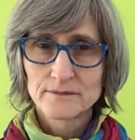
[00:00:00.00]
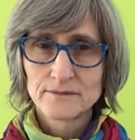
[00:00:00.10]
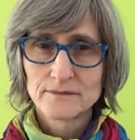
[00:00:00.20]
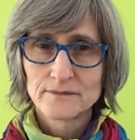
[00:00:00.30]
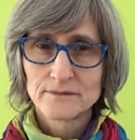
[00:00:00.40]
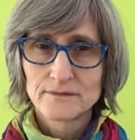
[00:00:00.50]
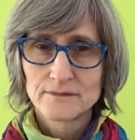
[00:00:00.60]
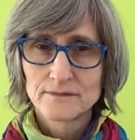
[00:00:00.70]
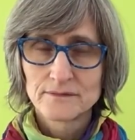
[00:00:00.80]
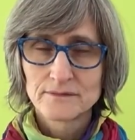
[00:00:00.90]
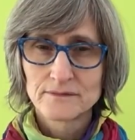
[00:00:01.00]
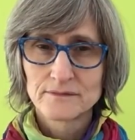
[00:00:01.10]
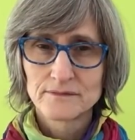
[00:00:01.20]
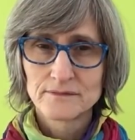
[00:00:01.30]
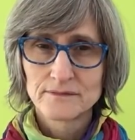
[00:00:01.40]

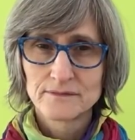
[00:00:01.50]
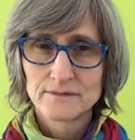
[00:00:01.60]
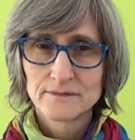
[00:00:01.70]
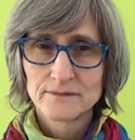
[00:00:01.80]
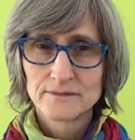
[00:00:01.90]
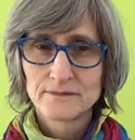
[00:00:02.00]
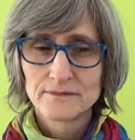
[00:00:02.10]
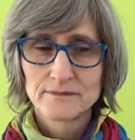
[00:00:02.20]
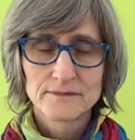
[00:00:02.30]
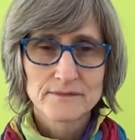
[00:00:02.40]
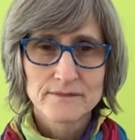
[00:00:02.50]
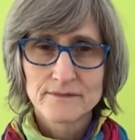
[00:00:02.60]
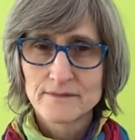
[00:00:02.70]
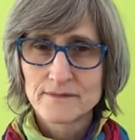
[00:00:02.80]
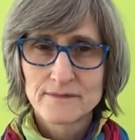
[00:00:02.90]
No one is speaking in this clip.